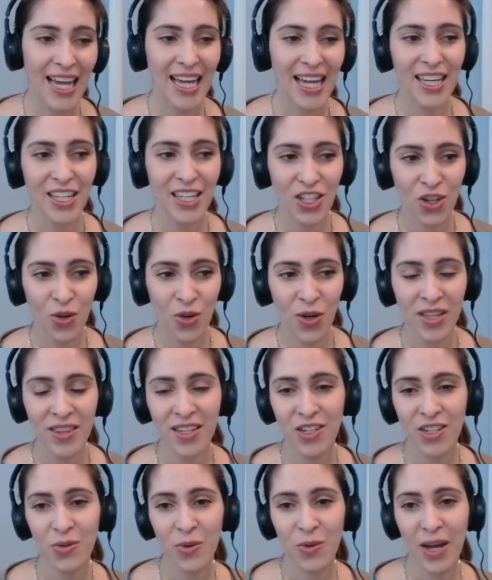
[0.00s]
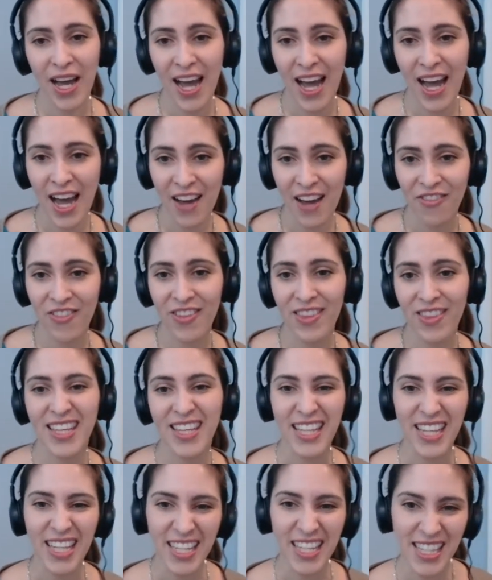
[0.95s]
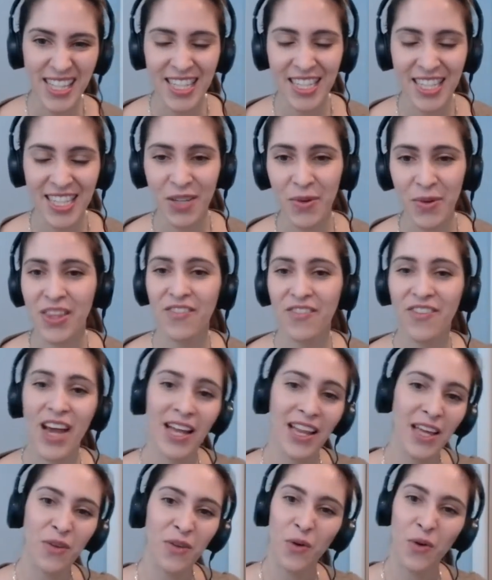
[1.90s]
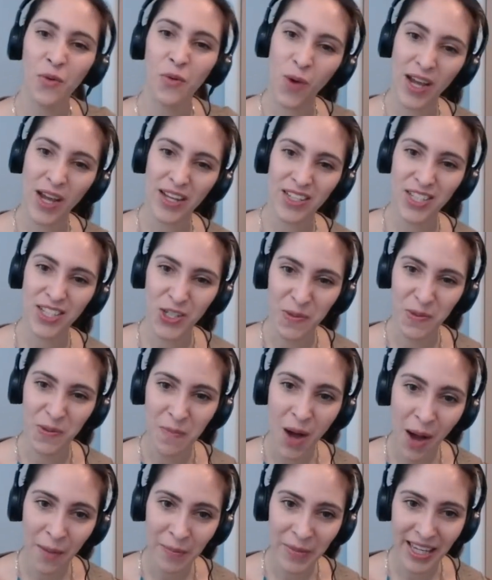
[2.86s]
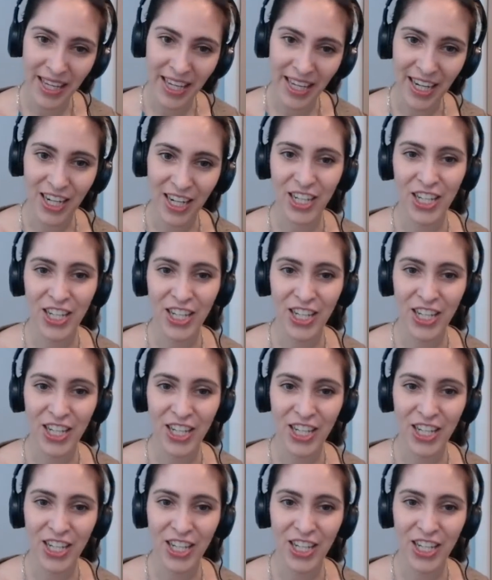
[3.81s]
you know, and then you have the kids dealing with the fact like, well, why is your mom here?